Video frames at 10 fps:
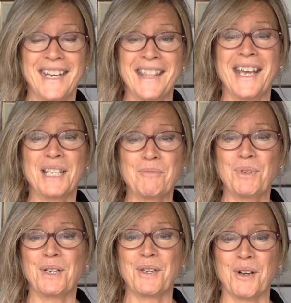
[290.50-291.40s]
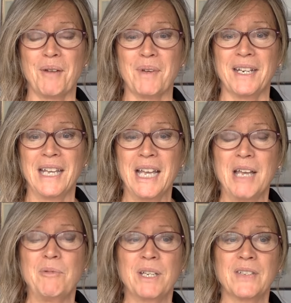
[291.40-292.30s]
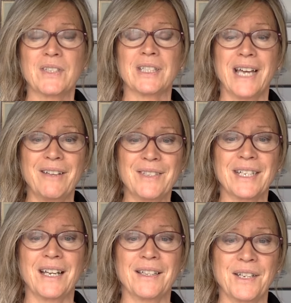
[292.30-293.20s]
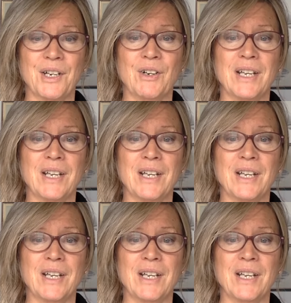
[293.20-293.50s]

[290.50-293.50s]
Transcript: And that's pretty common because the lifestyle here